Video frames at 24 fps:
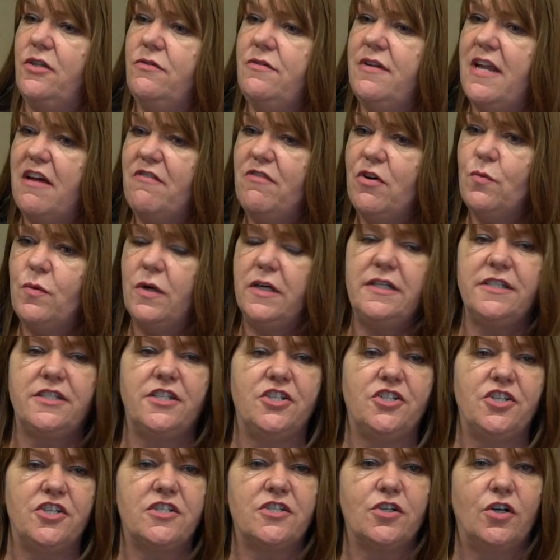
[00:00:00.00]
you never want
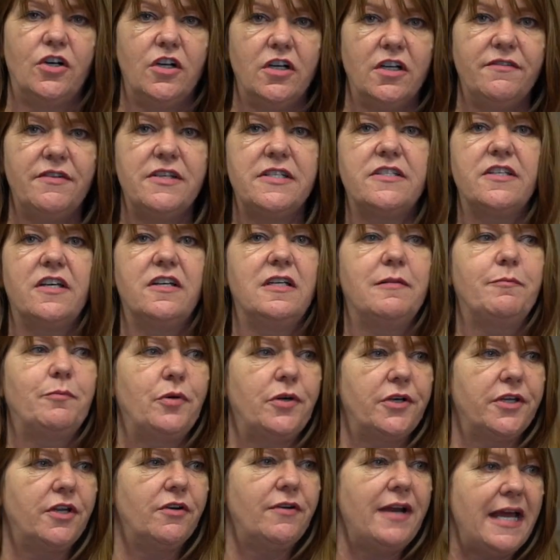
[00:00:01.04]
to just all of a sudden
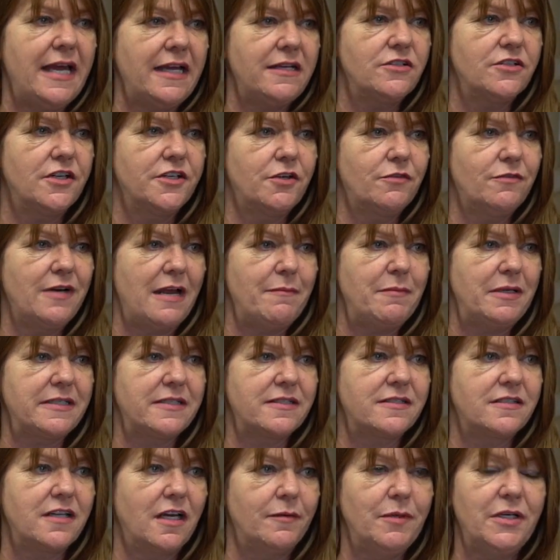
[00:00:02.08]
put your hand on a rabbit's
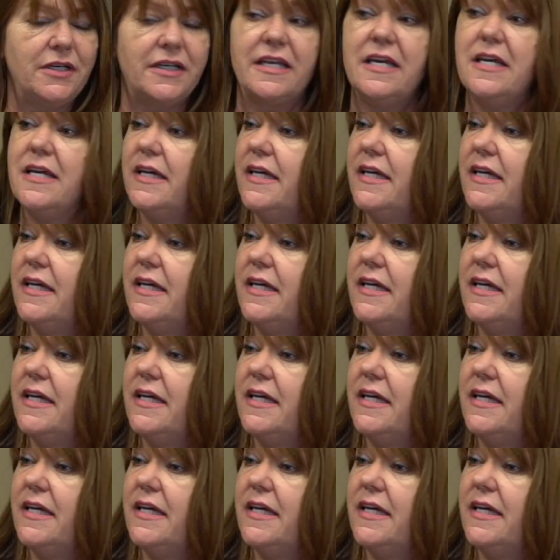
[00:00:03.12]
stomach.